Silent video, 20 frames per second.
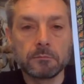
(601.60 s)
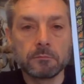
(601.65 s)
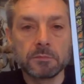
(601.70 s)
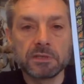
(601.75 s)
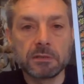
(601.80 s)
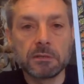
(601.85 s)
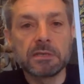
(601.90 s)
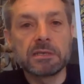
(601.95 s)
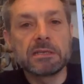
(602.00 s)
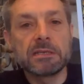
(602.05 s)

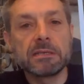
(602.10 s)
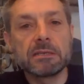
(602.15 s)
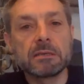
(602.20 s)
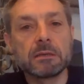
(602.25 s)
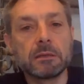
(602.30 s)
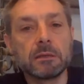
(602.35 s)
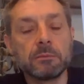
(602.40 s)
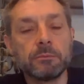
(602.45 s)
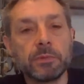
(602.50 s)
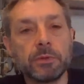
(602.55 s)
So this is
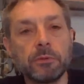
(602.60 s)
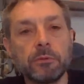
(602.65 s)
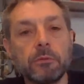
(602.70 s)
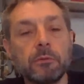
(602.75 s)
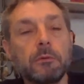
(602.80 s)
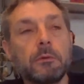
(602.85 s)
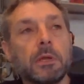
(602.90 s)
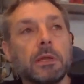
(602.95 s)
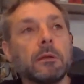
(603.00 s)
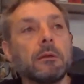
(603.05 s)
that the
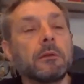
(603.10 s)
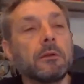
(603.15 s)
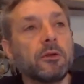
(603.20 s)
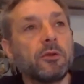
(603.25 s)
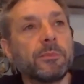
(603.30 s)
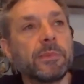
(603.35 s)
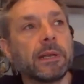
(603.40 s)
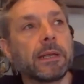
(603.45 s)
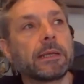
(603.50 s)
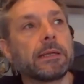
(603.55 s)
moon
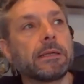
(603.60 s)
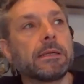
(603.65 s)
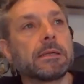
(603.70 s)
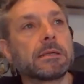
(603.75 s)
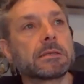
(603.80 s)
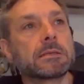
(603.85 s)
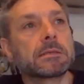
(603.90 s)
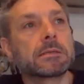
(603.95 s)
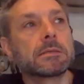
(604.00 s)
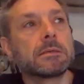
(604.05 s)

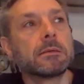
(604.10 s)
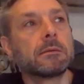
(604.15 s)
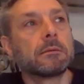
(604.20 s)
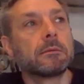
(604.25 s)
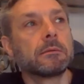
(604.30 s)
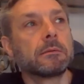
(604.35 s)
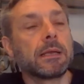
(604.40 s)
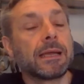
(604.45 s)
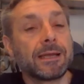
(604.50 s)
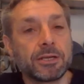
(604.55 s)
illuminates
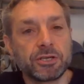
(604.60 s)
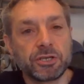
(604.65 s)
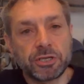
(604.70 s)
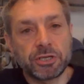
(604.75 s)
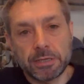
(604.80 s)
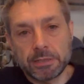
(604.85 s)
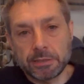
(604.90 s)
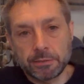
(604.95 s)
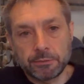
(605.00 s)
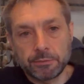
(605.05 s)
our
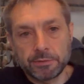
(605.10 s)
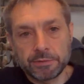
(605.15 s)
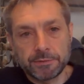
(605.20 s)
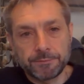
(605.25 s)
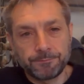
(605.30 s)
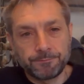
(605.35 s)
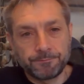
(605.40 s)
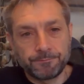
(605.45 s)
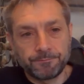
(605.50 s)
shadows.